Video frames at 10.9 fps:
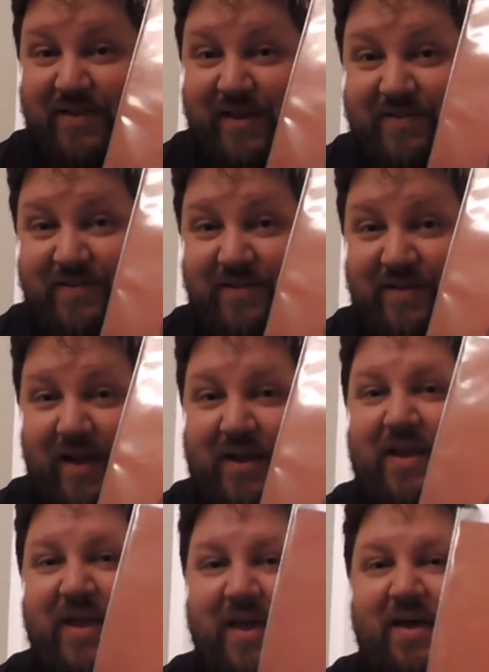to this, I
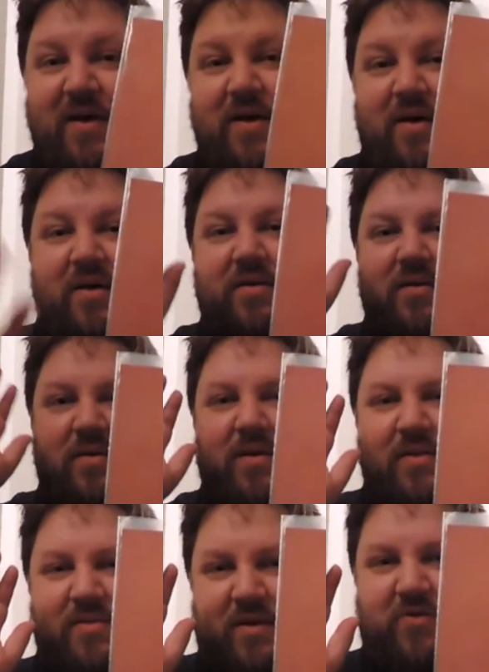can hear her
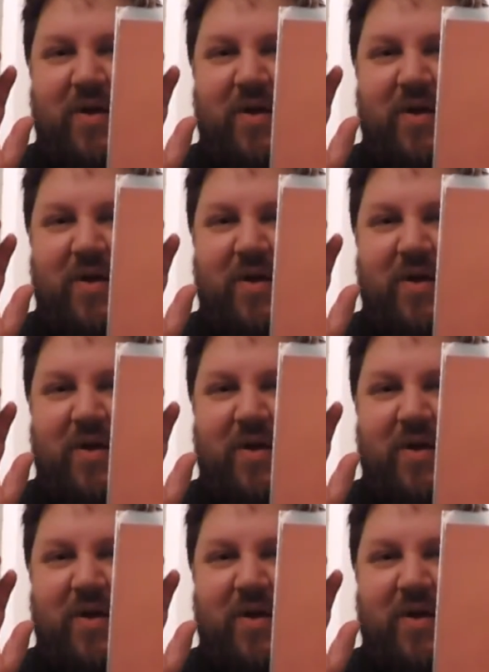in the